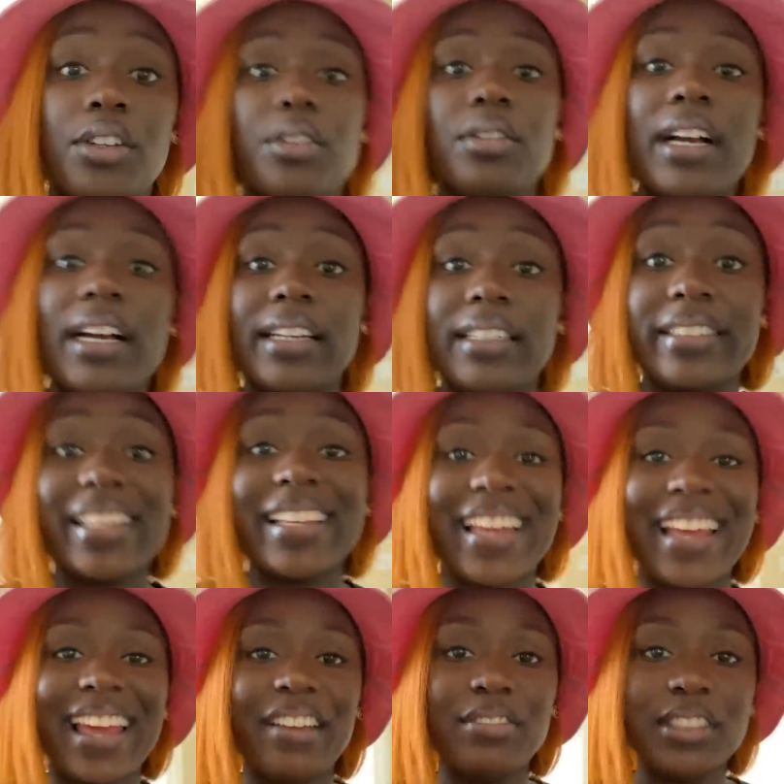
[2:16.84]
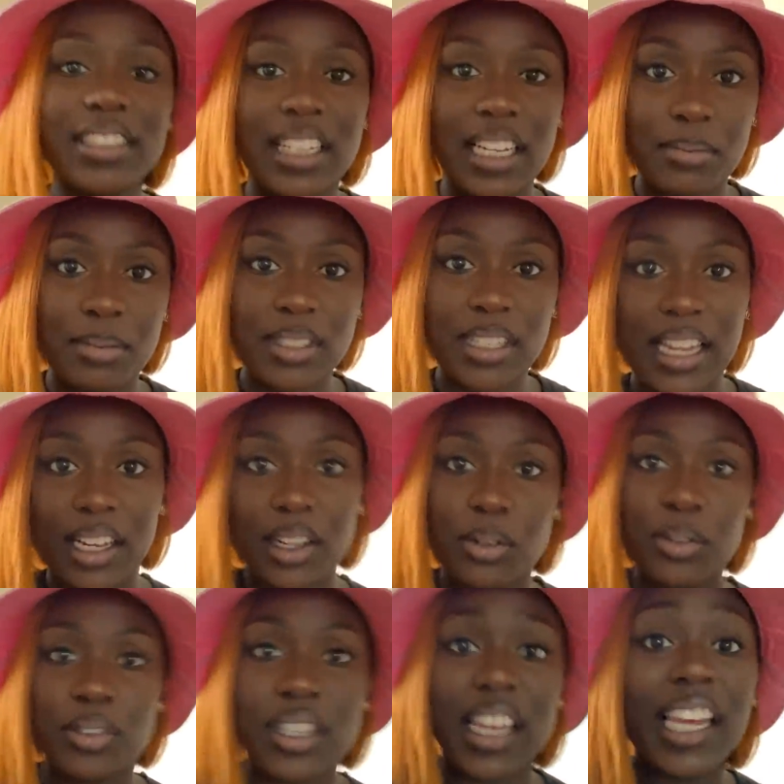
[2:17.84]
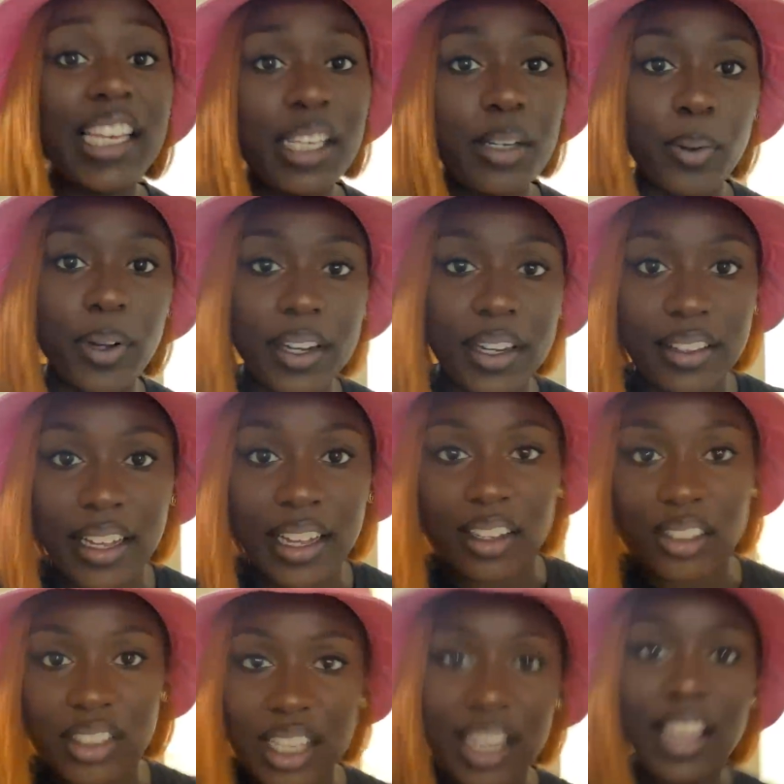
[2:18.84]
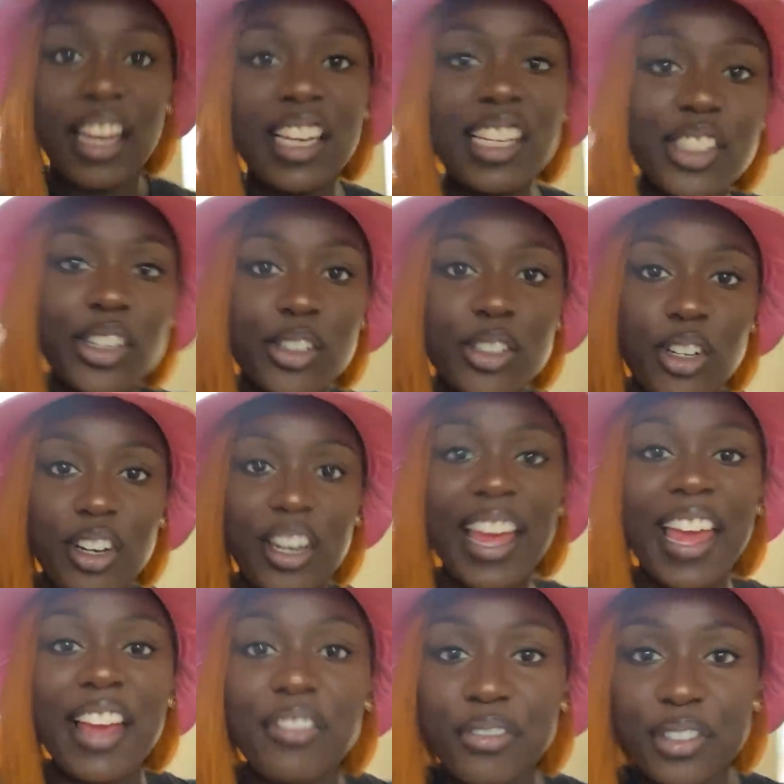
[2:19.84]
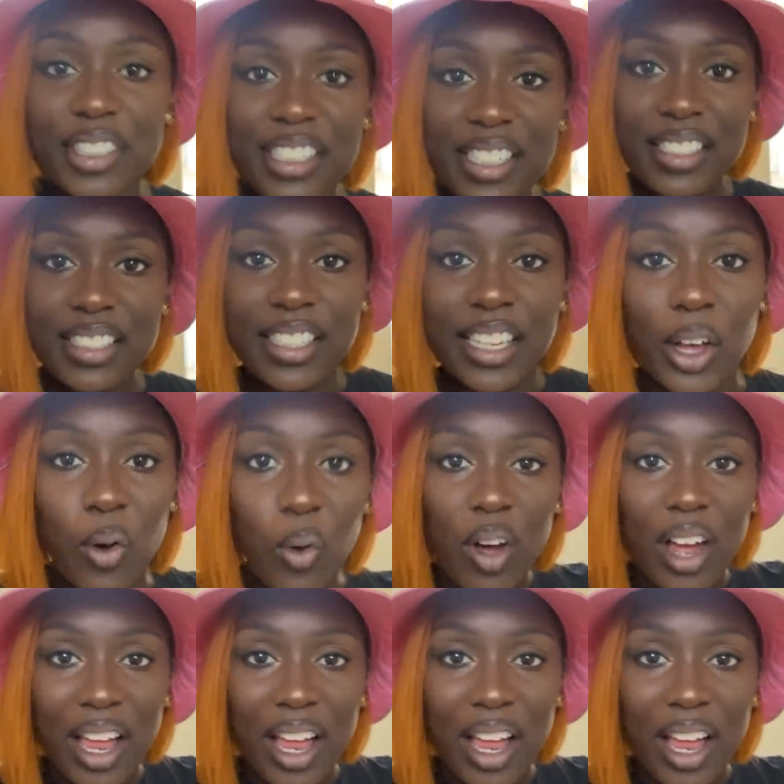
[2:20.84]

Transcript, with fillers: You guys, every time Siah goes anywhere in the house, he turns on every single